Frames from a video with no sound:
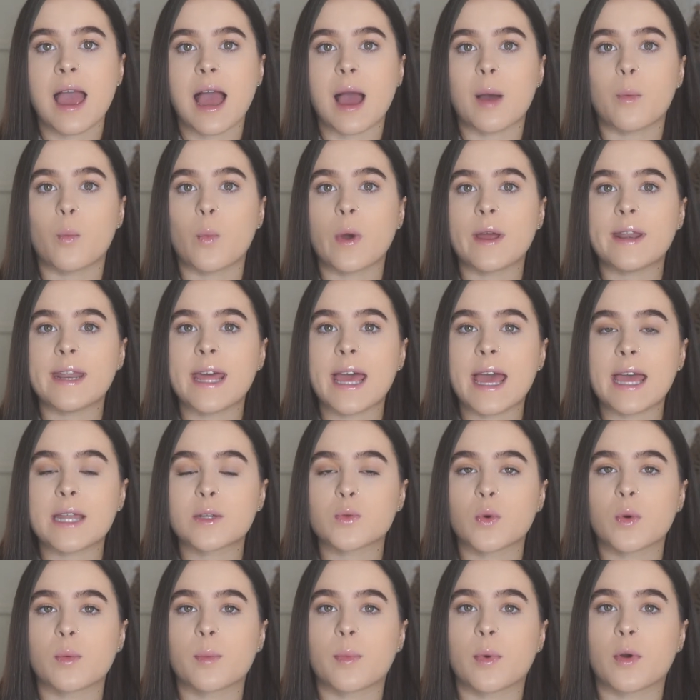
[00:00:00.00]
and when
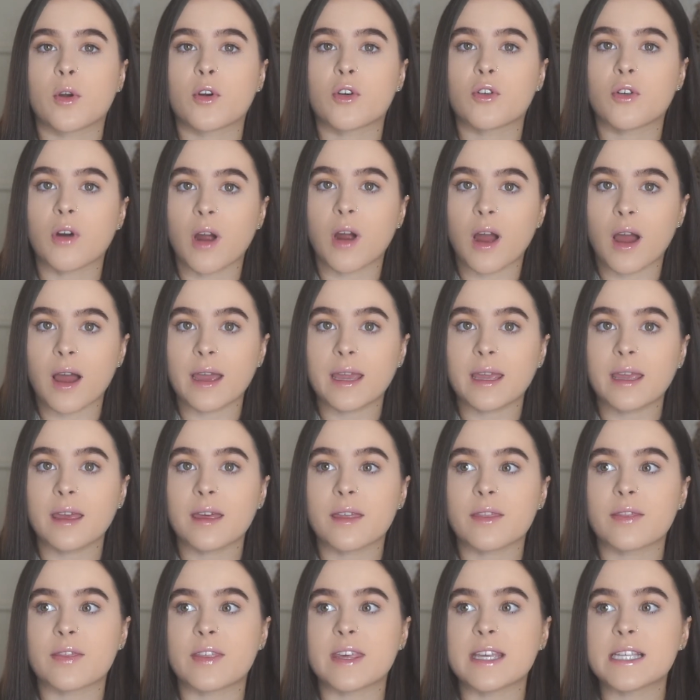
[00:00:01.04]
Edward would
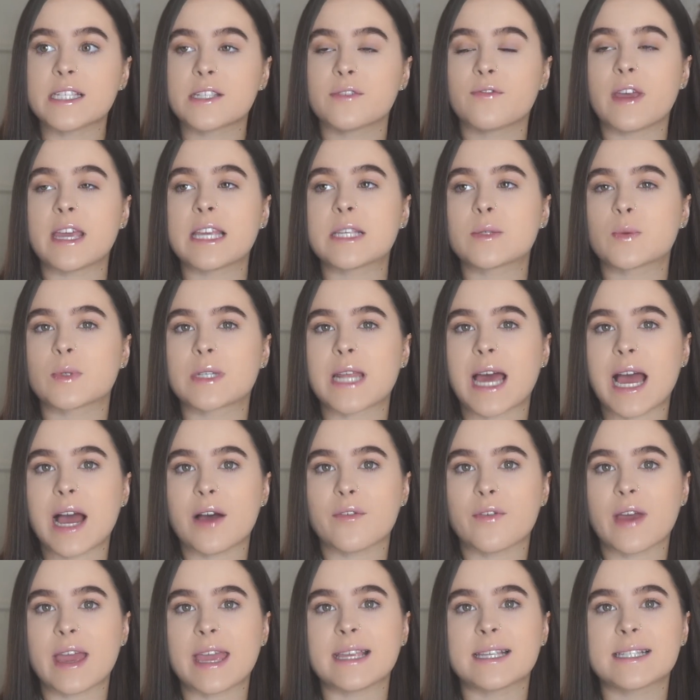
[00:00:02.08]
cry, this face would
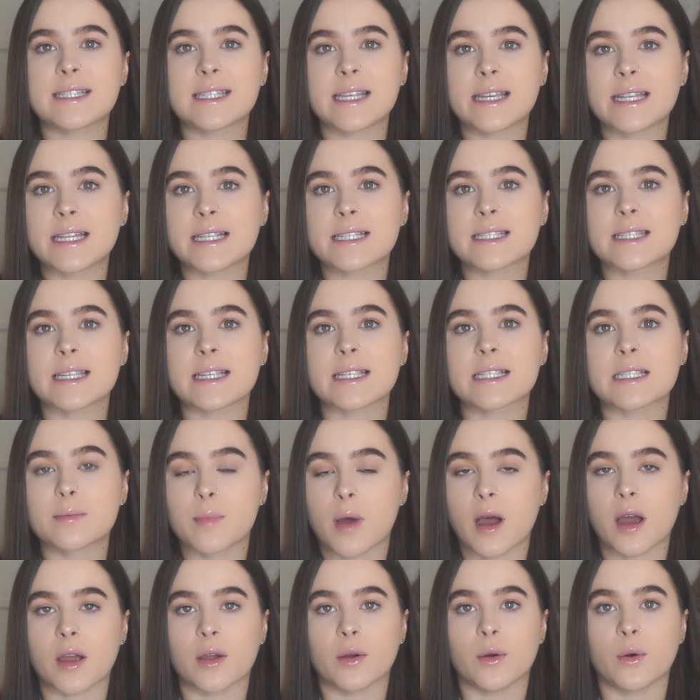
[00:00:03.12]
have a sinister
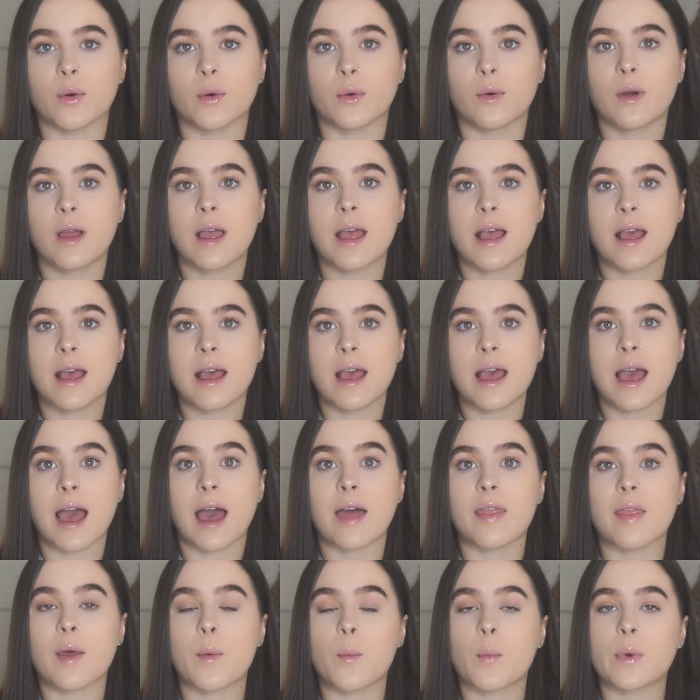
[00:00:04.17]
smile.
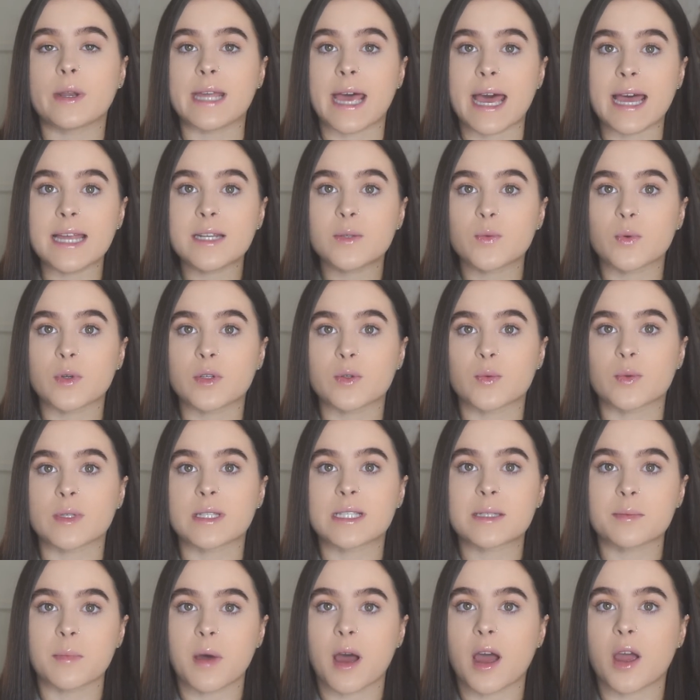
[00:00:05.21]
And then when Edward would
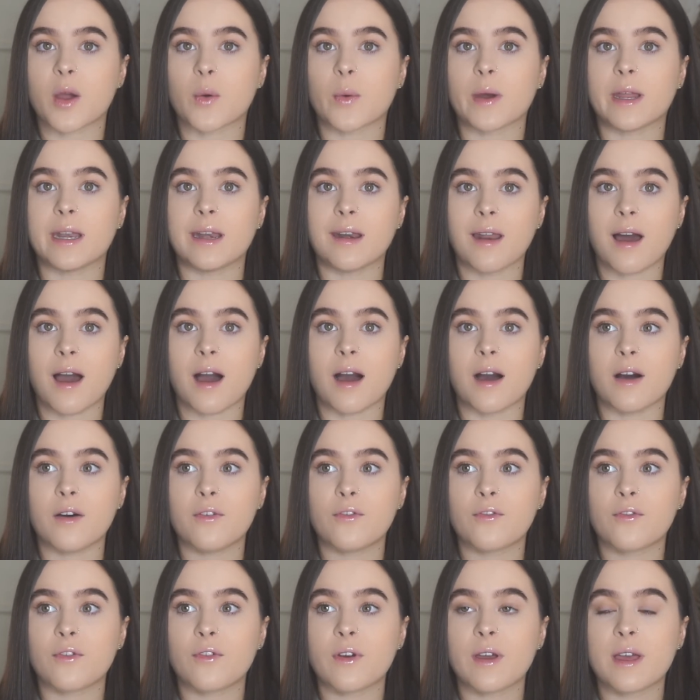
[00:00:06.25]
smile and
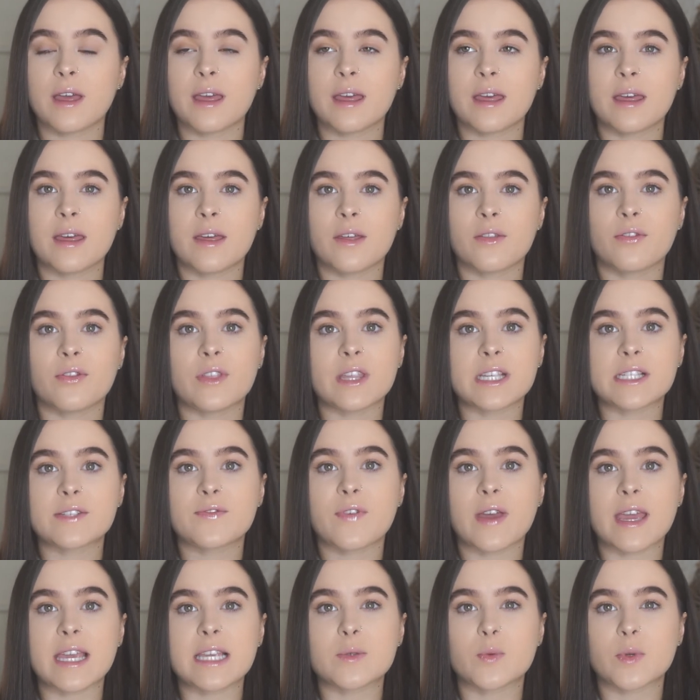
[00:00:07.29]
laugh, this
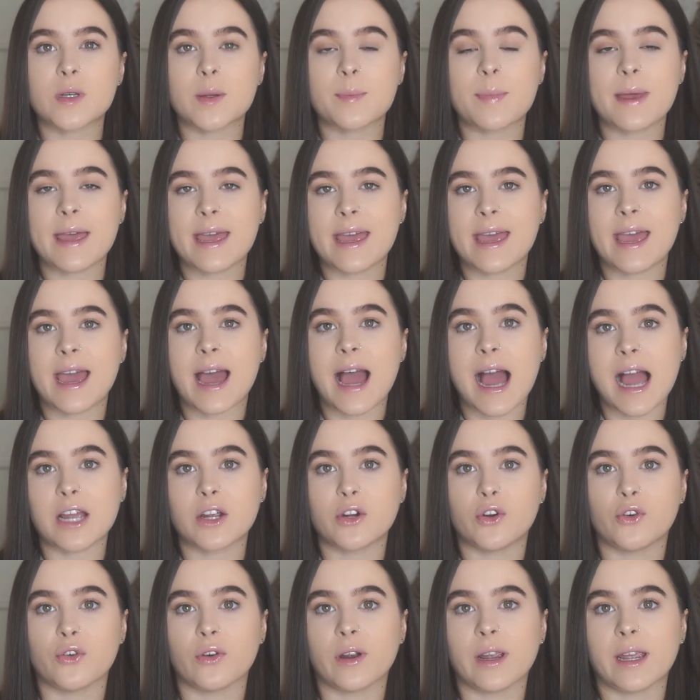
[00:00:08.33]
face would appear
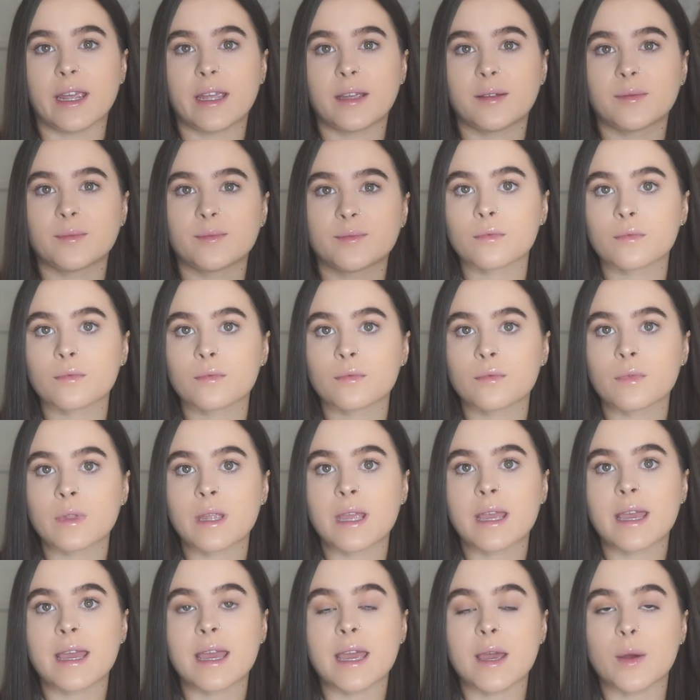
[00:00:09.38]
angry.
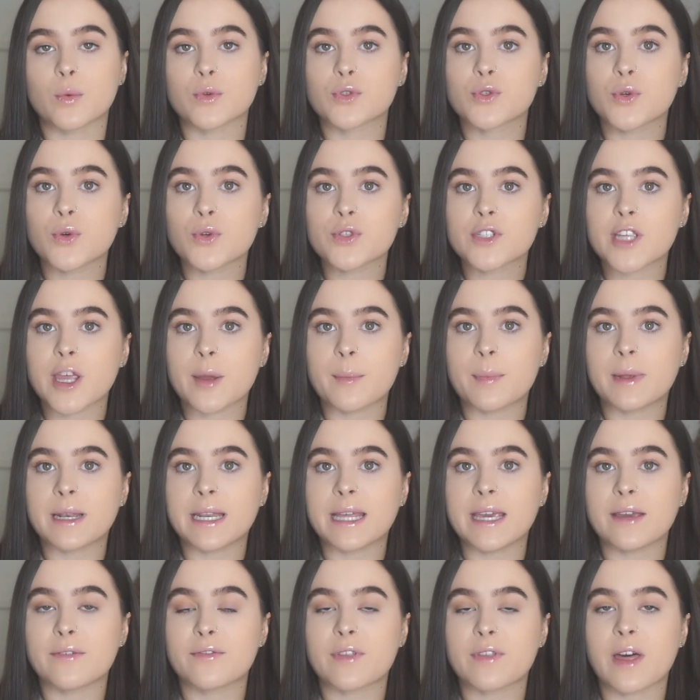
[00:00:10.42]
It was also
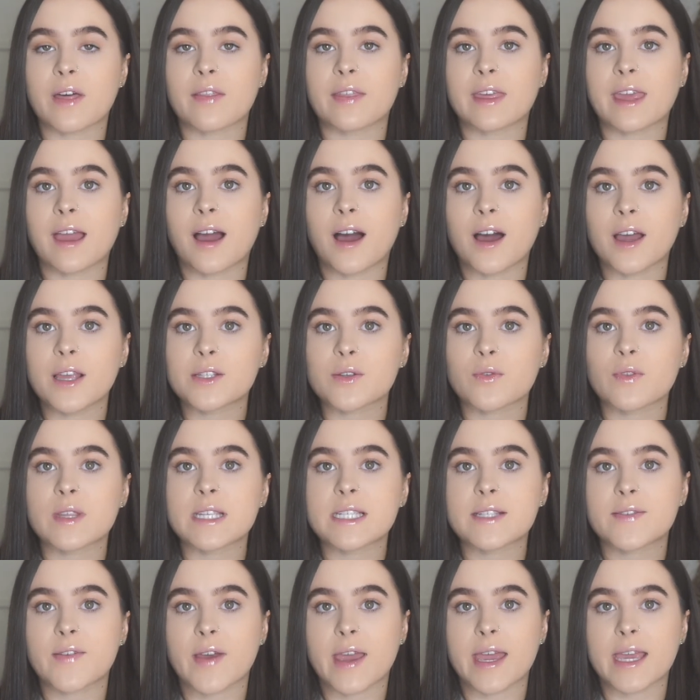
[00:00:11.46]
believed that the eyes on
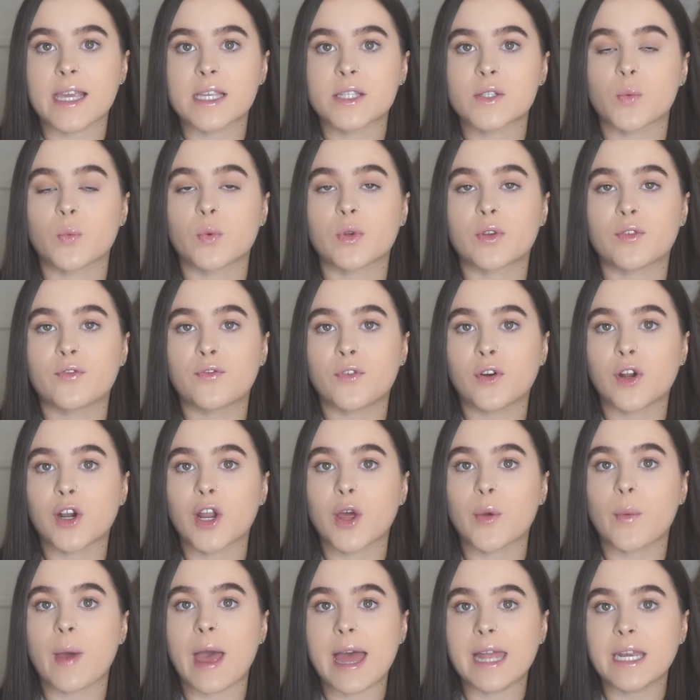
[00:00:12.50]
this face would
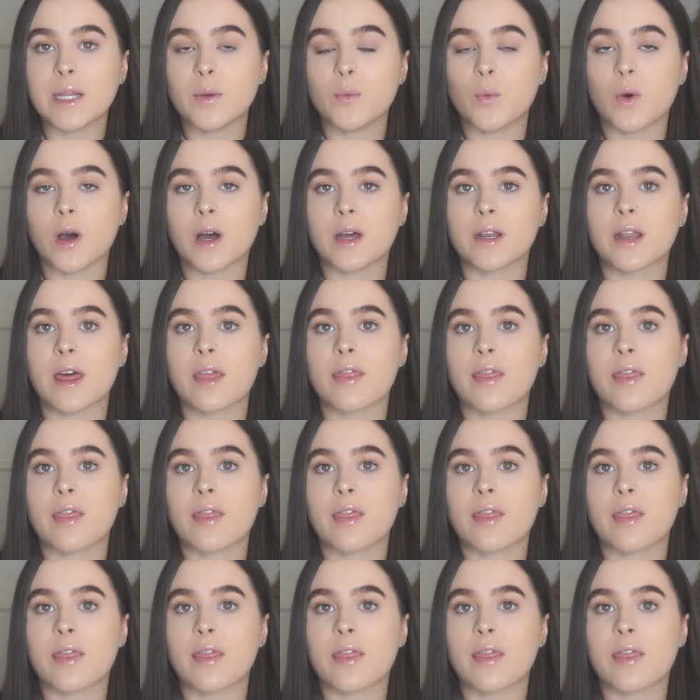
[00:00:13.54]
follow anyone